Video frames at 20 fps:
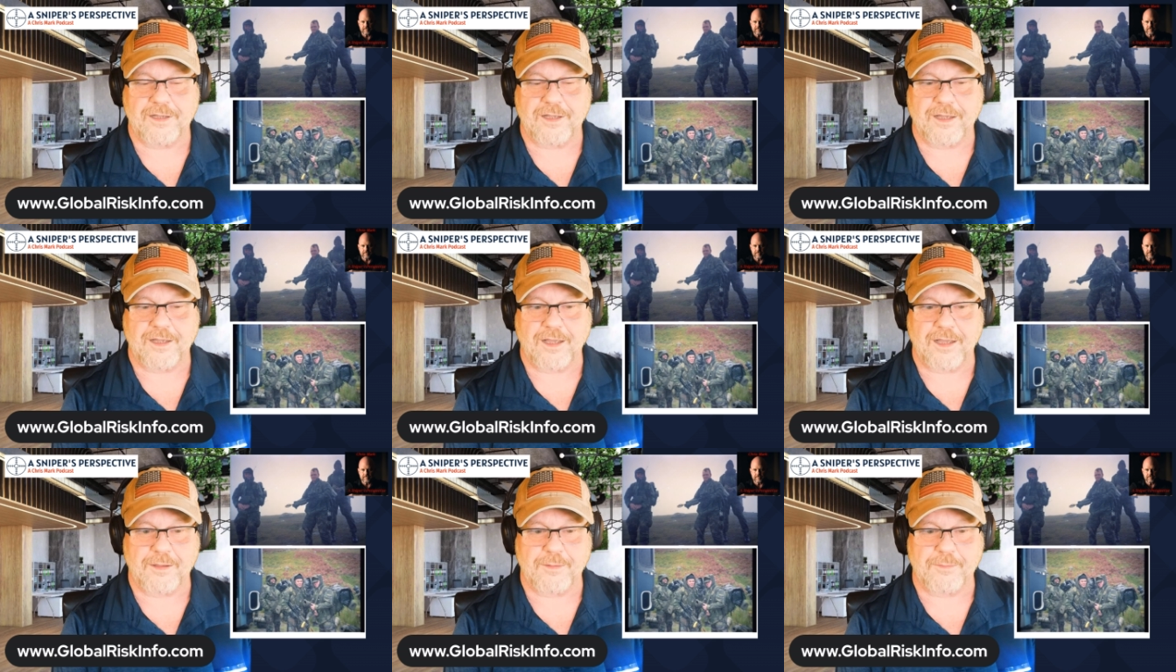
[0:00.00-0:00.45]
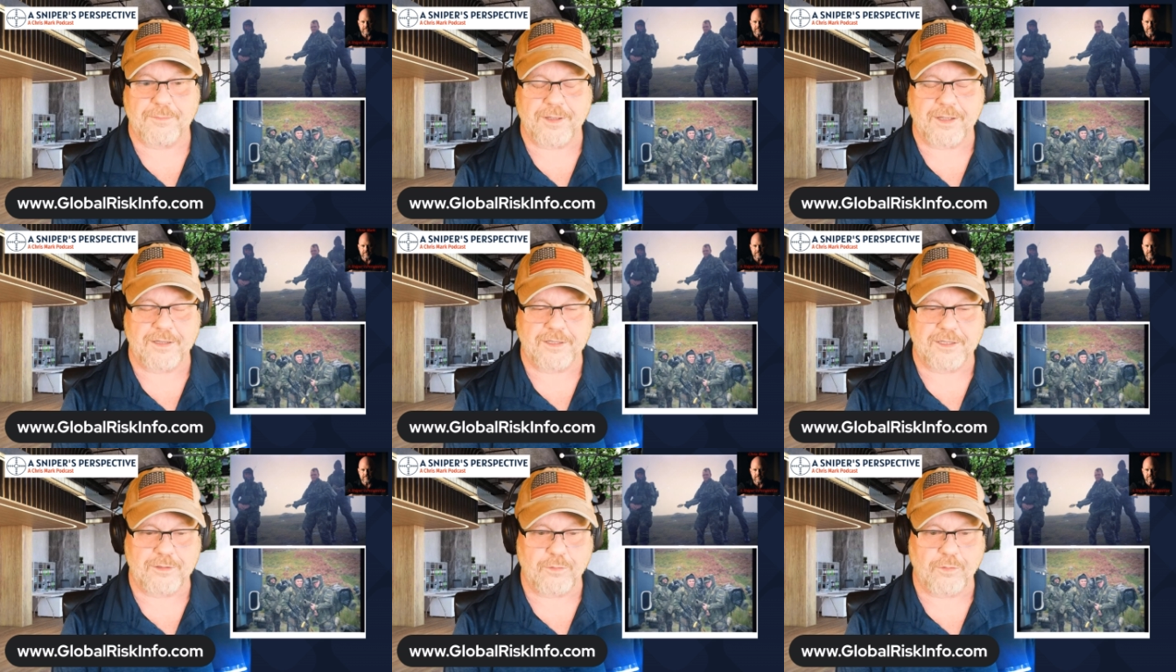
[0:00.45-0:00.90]
Um,
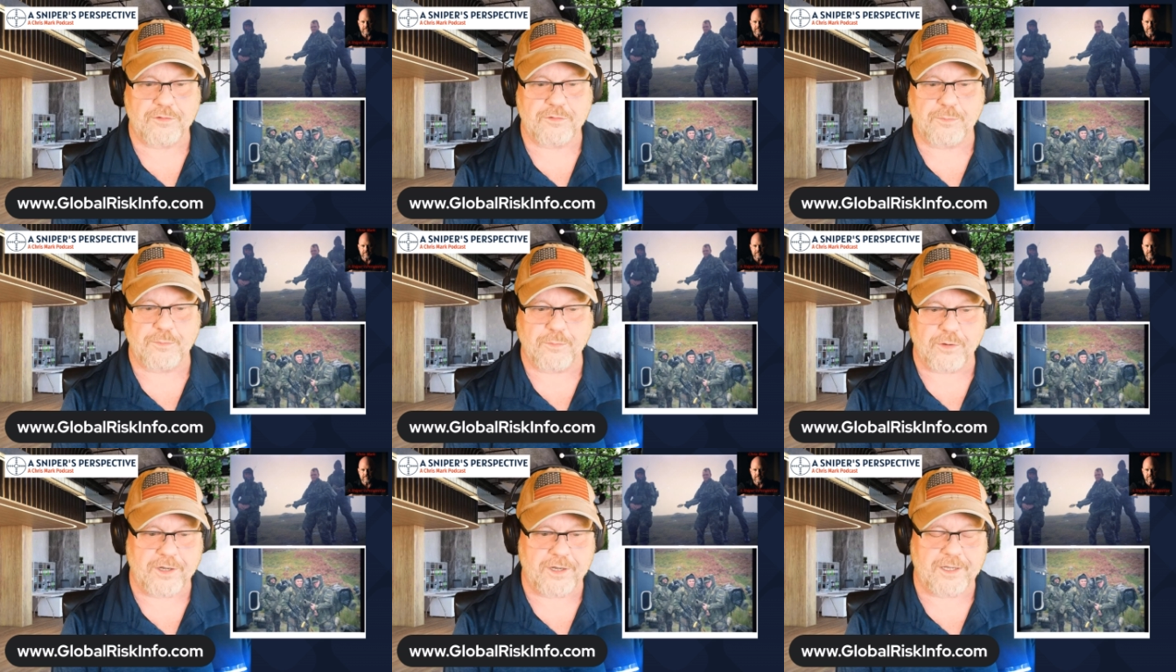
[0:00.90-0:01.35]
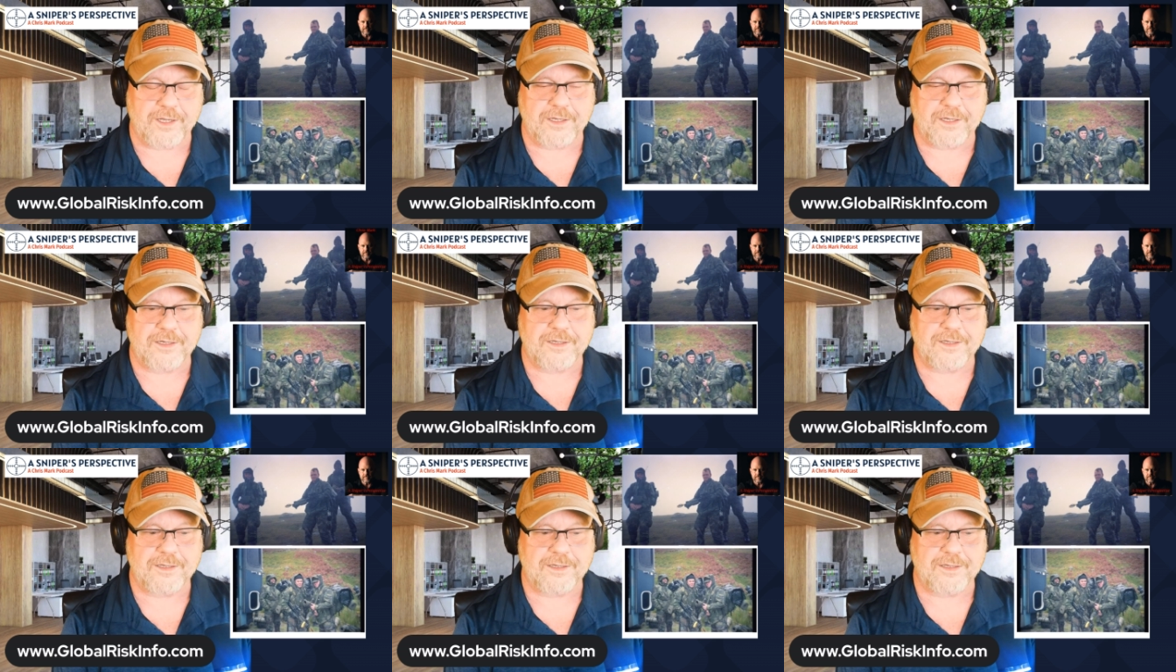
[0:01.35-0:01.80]
a U.S.
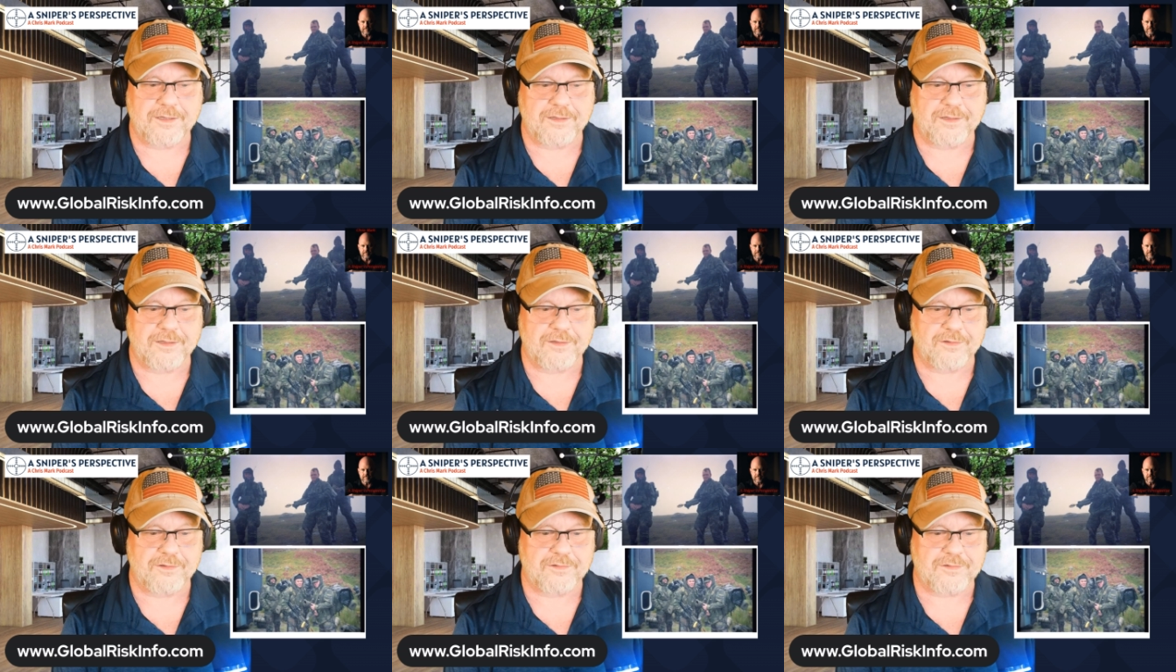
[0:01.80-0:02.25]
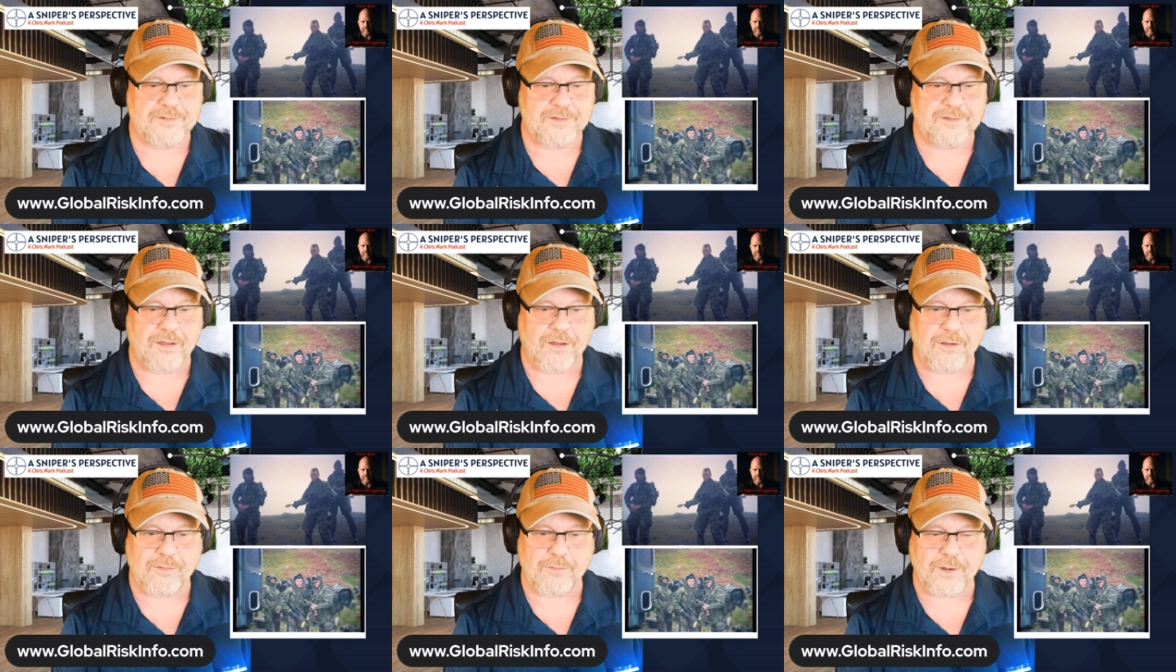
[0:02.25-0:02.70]
Marine is
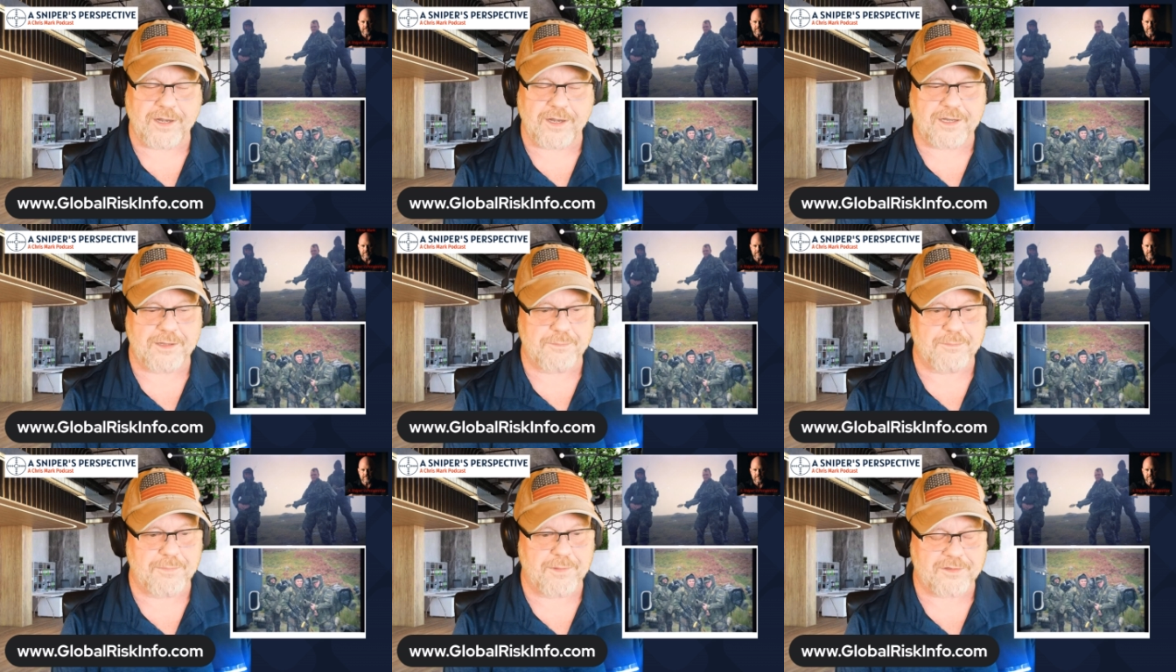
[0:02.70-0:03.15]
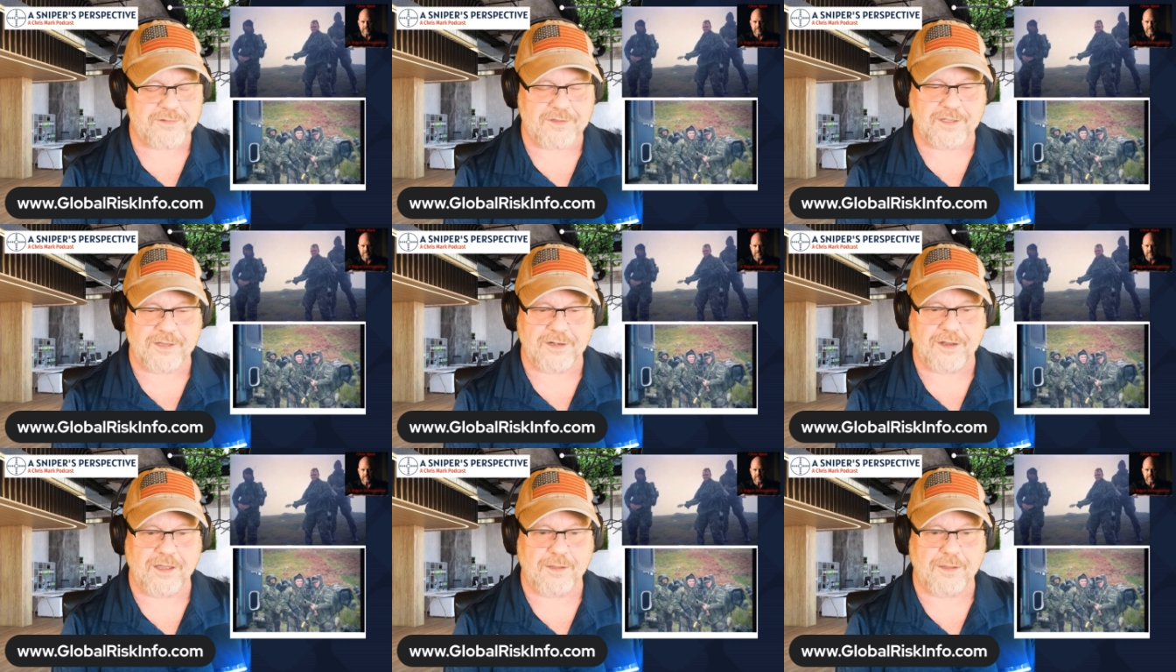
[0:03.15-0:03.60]
already
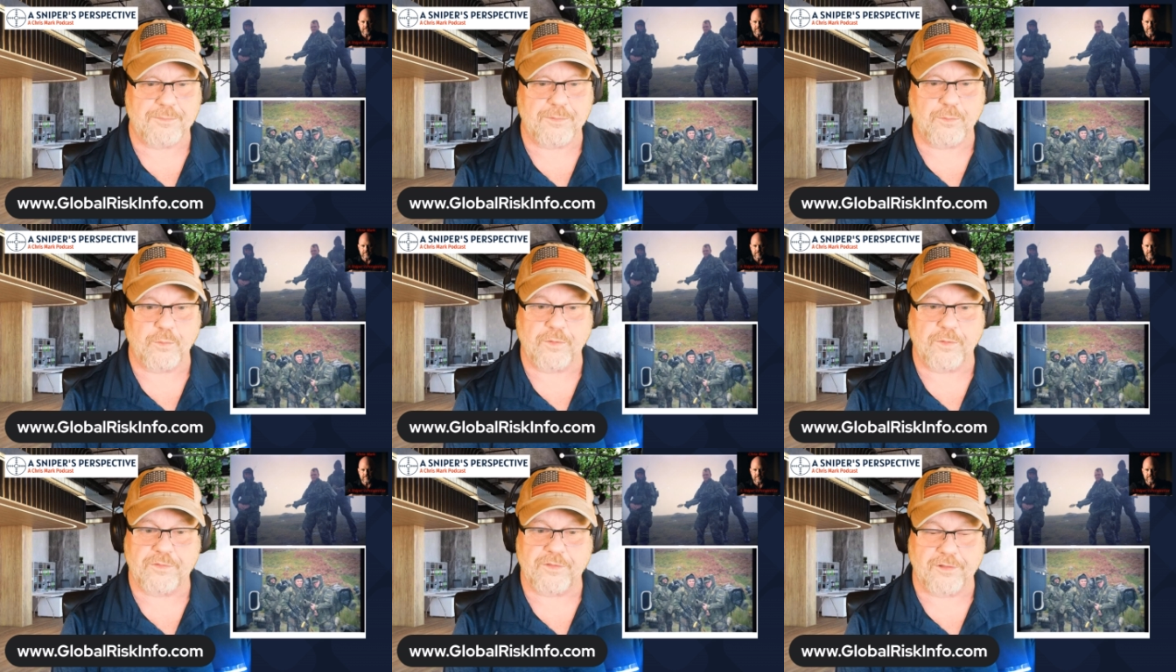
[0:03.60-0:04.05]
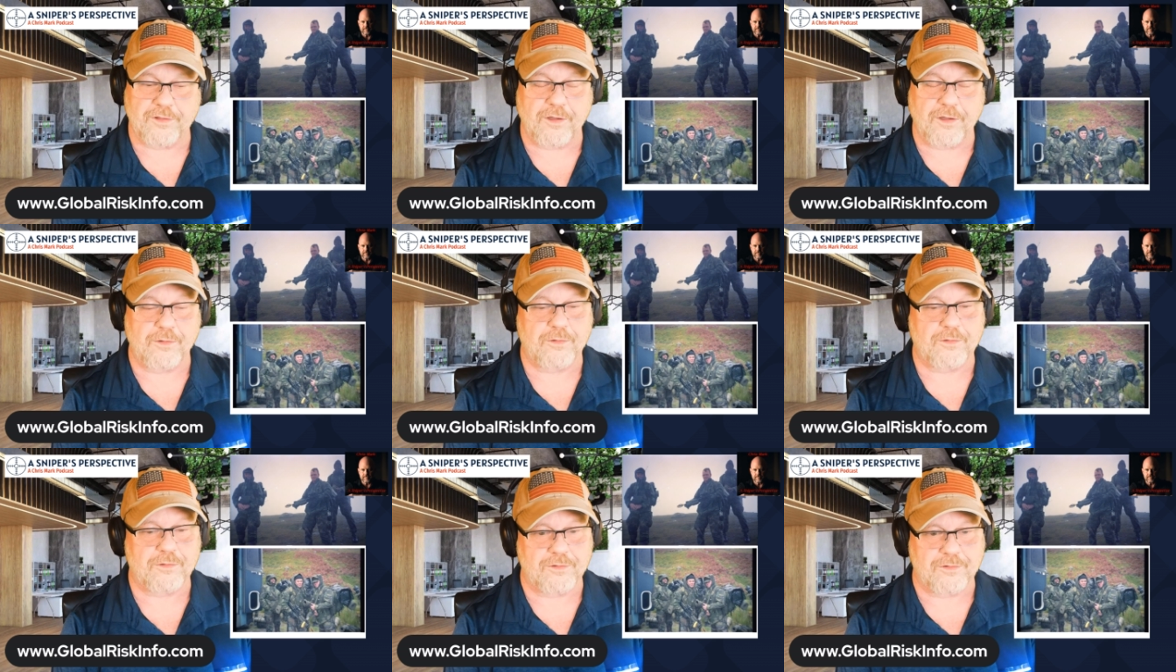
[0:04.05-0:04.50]
mixing it up with a
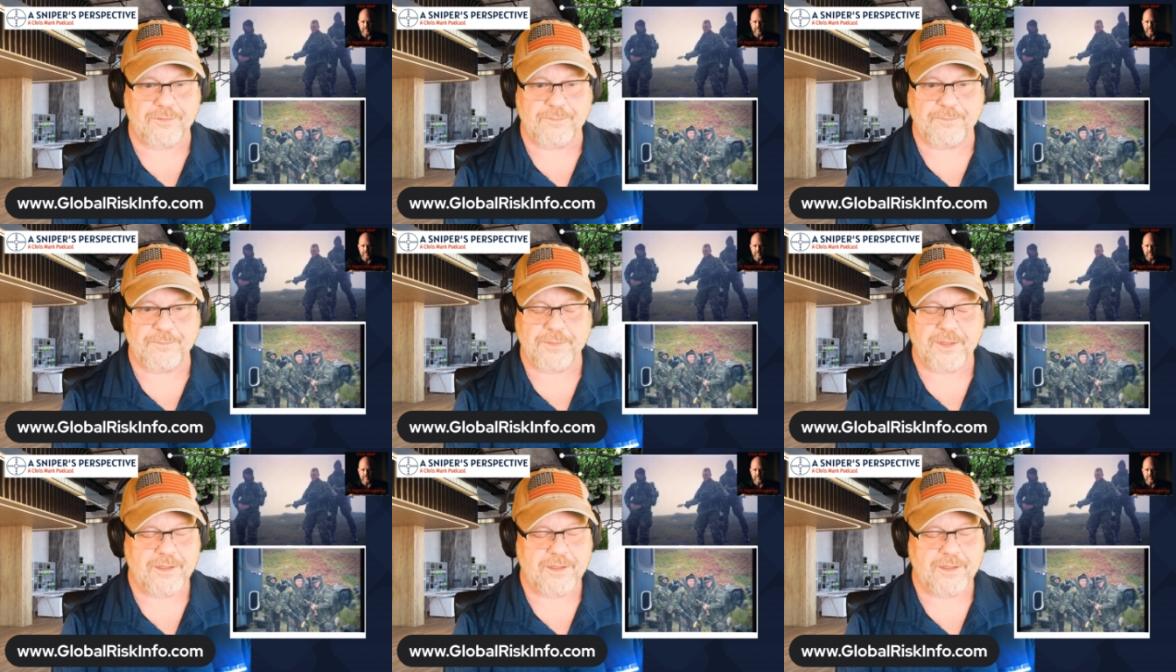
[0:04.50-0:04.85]
local.